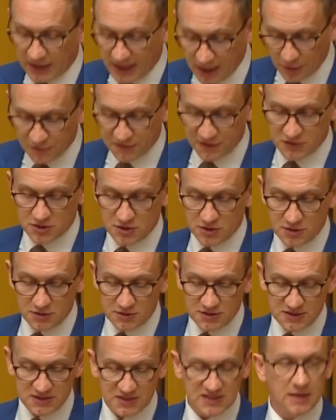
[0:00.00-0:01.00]
health
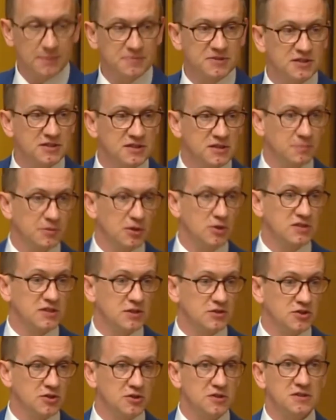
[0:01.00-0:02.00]
issues and substance abuse
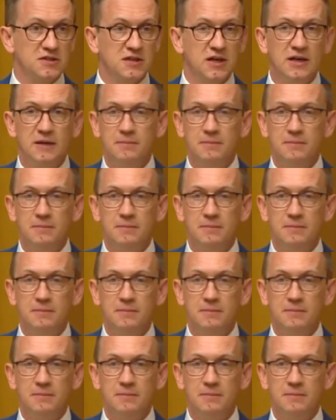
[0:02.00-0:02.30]
issues,